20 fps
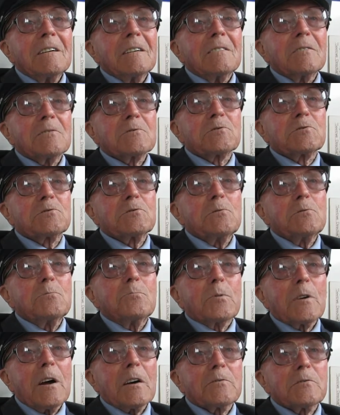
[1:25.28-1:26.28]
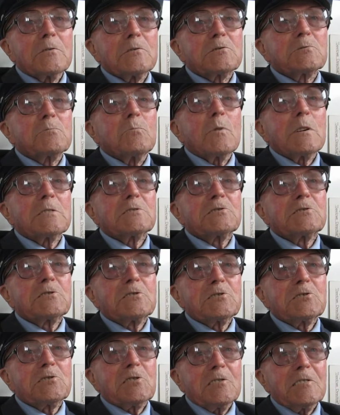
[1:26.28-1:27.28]
I had two brothers and one
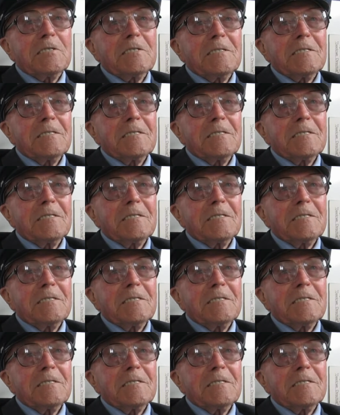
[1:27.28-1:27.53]
sister.